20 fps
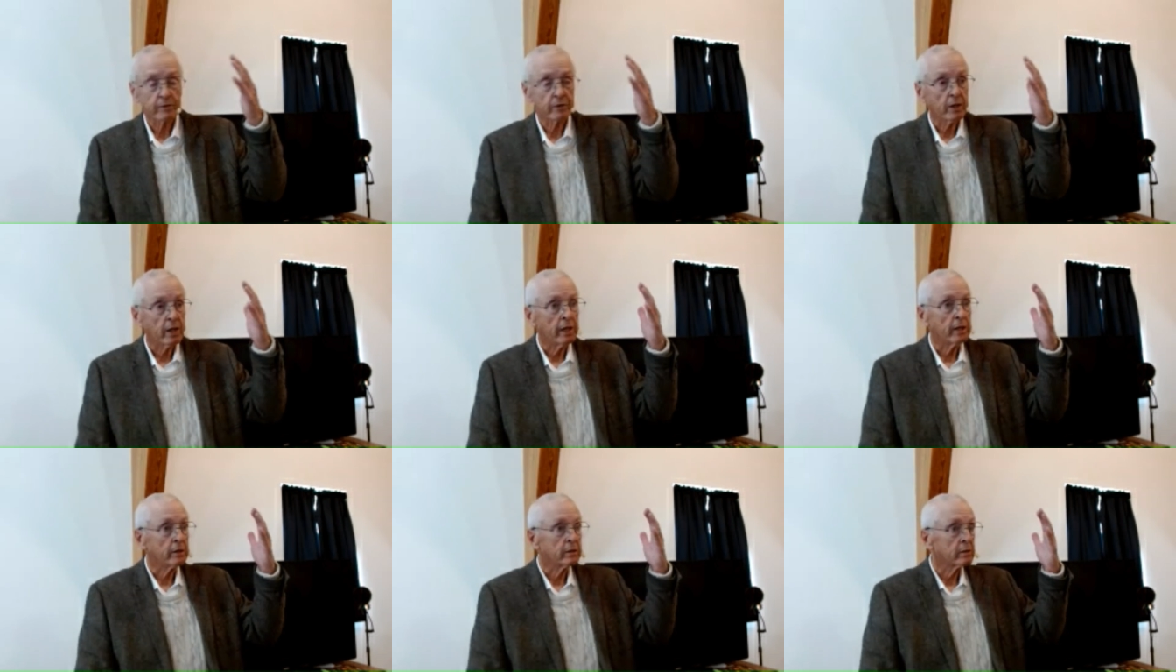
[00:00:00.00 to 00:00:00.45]
of
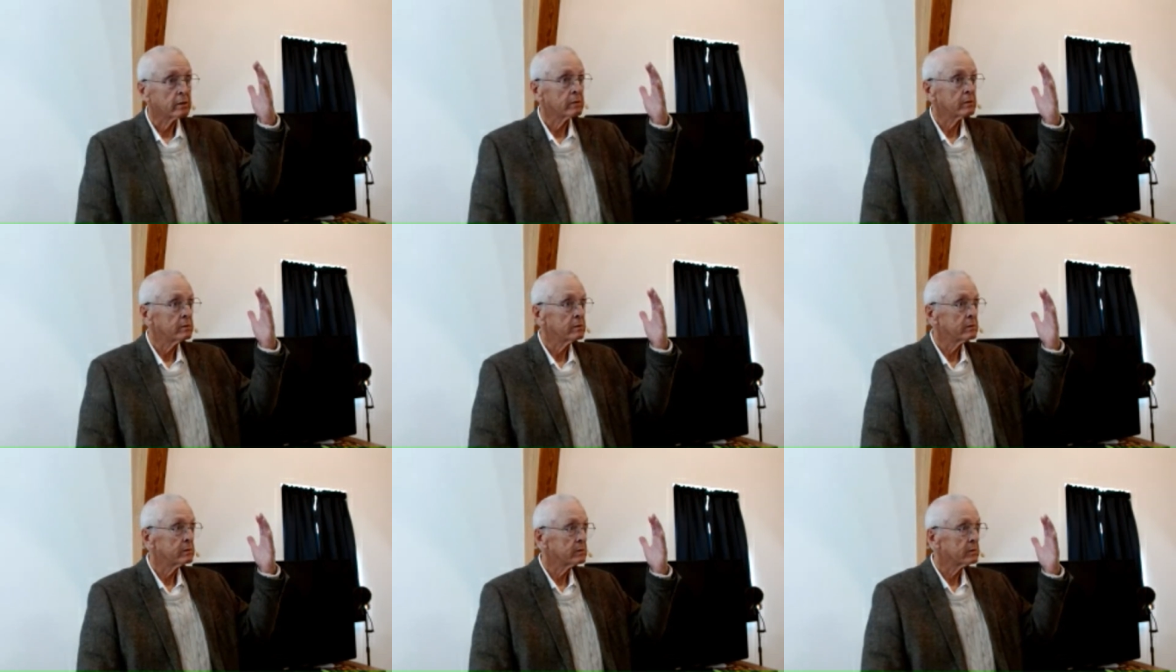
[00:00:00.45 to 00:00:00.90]
light
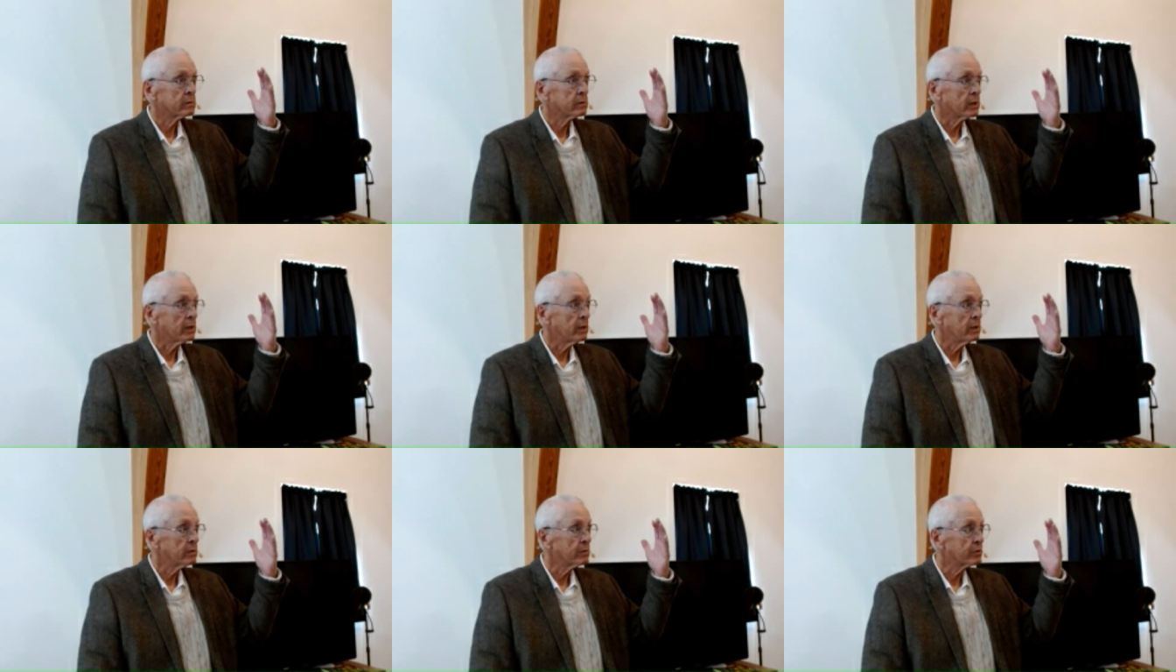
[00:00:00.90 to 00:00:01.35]

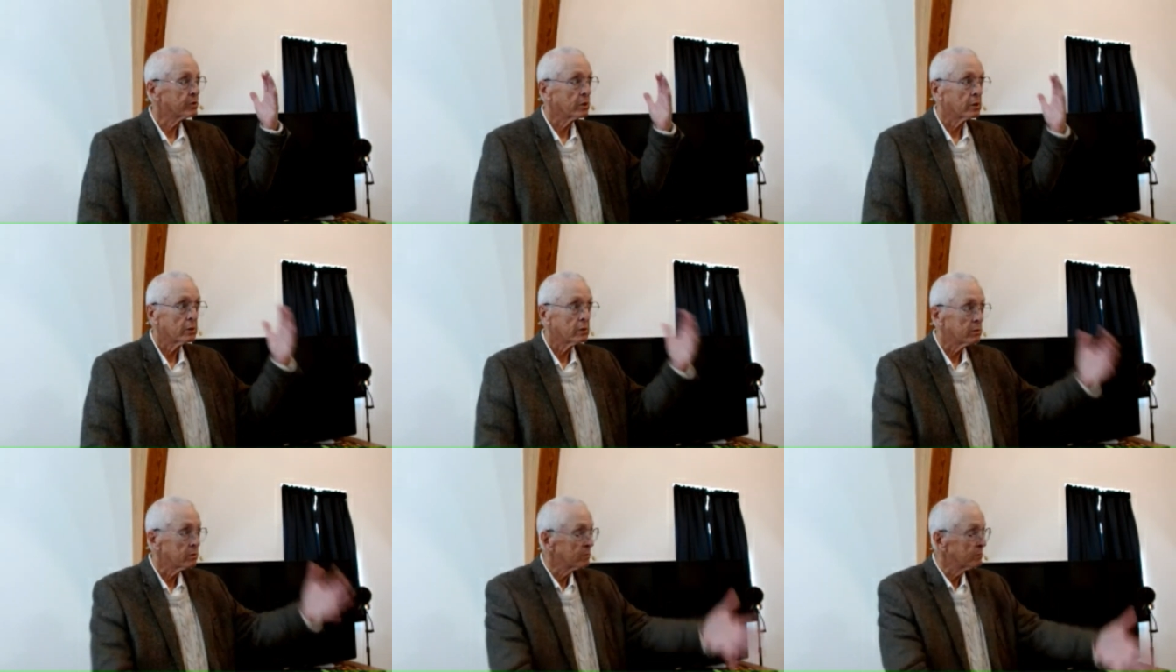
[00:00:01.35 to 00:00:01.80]
right?
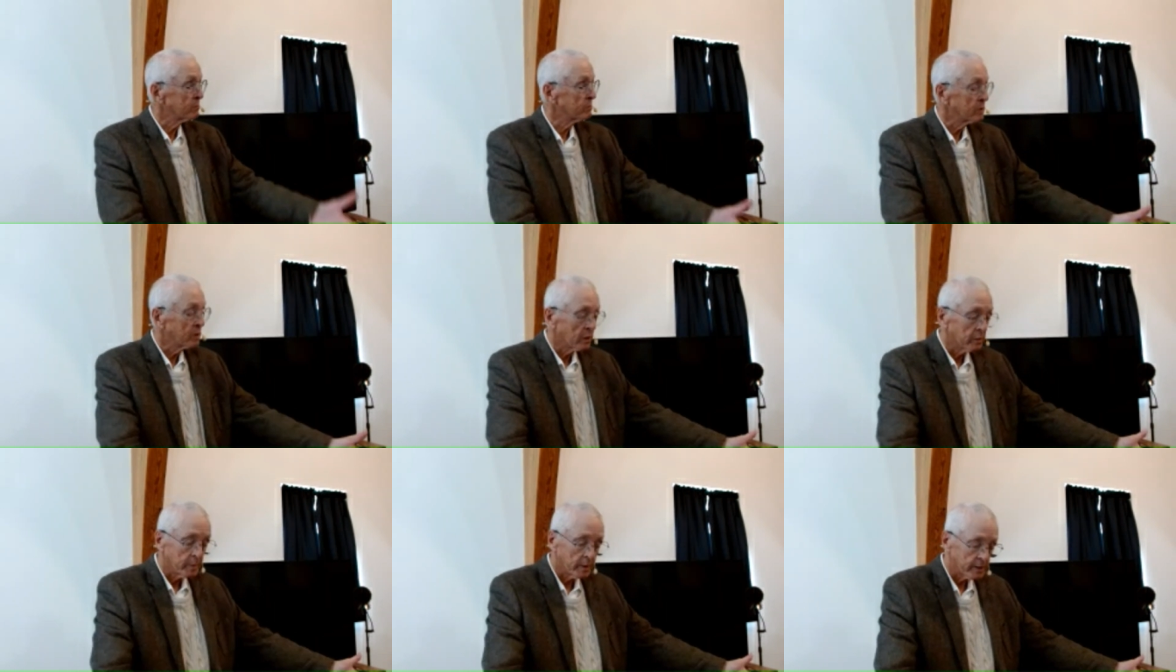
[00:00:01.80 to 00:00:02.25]
So
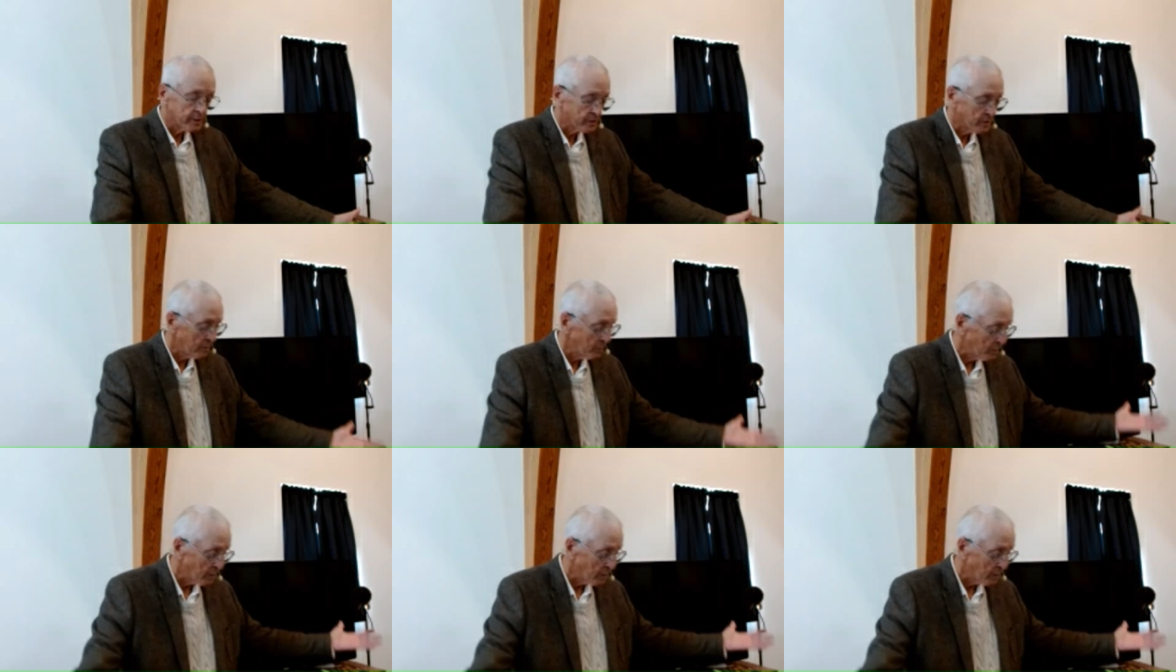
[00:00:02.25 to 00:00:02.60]
could have been the same